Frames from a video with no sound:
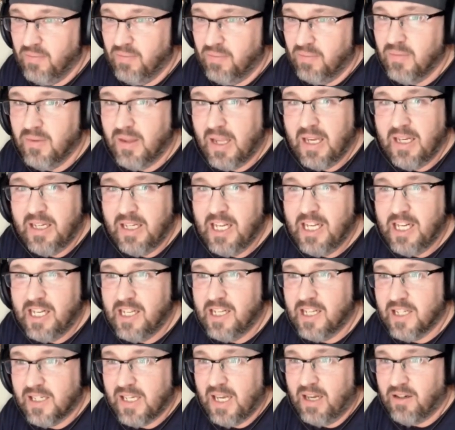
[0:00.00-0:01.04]
they needed
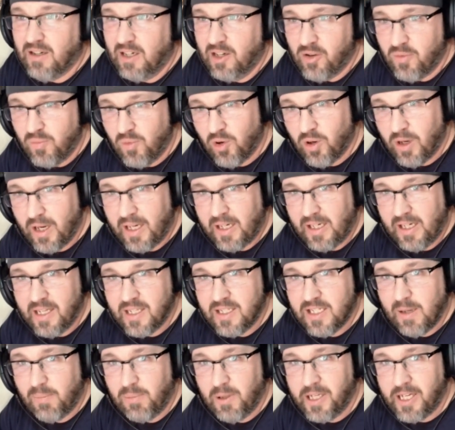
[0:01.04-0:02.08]
to sound a little more like Led
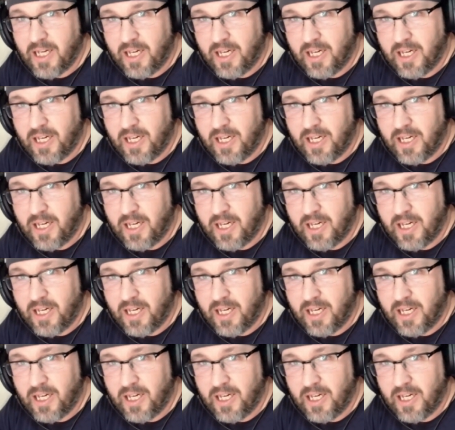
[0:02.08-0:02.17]
Zeppelin.